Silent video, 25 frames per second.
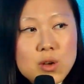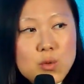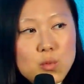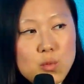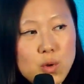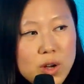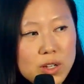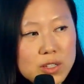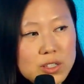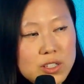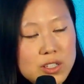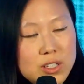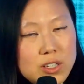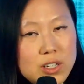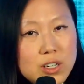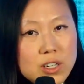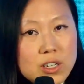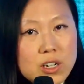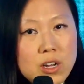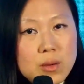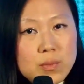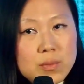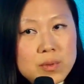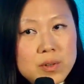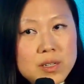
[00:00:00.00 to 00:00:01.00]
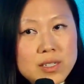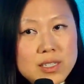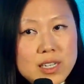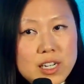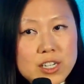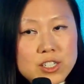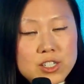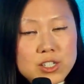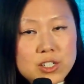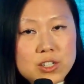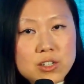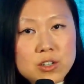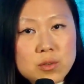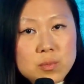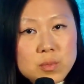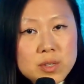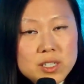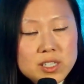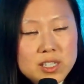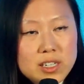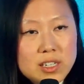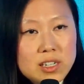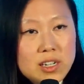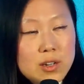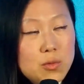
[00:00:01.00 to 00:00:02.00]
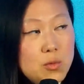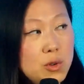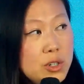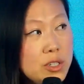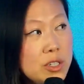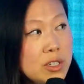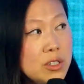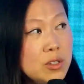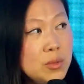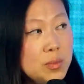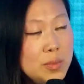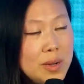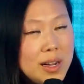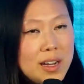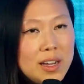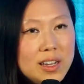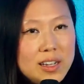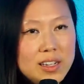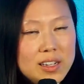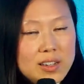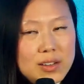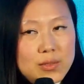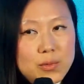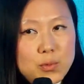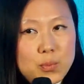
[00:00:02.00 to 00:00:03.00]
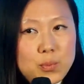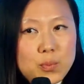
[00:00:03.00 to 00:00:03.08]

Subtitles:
Once there are companies actually committing and wanting to buy,